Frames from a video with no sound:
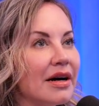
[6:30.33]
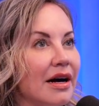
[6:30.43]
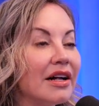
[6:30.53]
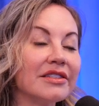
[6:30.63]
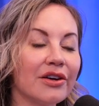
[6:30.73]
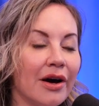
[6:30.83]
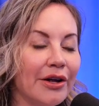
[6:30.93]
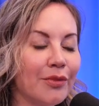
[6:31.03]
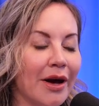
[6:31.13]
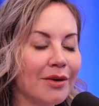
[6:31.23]
I'll tell you how I
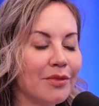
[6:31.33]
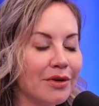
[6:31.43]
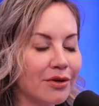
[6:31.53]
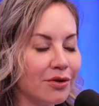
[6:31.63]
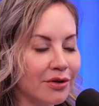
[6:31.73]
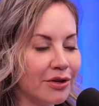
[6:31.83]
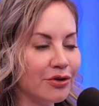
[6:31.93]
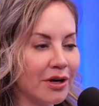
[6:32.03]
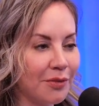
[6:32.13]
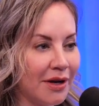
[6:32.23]
do mine, but you
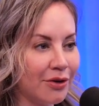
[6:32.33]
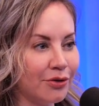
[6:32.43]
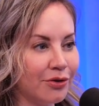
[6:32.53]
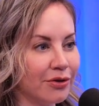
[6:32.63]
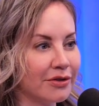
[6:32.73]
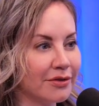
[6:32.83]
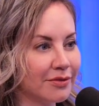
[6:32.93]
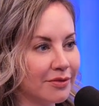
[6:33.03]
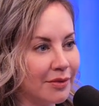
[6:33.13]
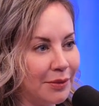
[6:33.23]
tell me how you do yours.
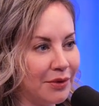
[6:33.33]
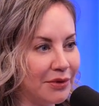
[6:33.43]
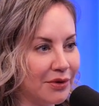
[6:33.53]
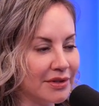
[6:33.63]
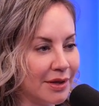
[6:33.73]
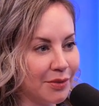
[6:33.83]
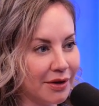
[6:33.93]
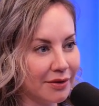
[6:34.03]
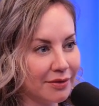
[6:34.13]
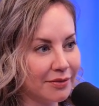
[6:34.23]
Maybe we do the same
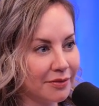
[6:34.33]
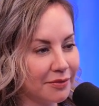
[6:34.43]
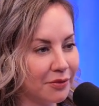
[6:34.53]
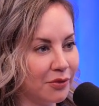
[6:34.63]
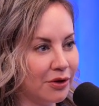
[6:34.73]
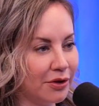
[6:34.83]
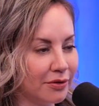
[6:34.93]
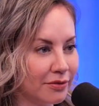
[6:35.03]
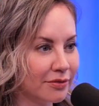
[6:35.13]
thing. What do you do?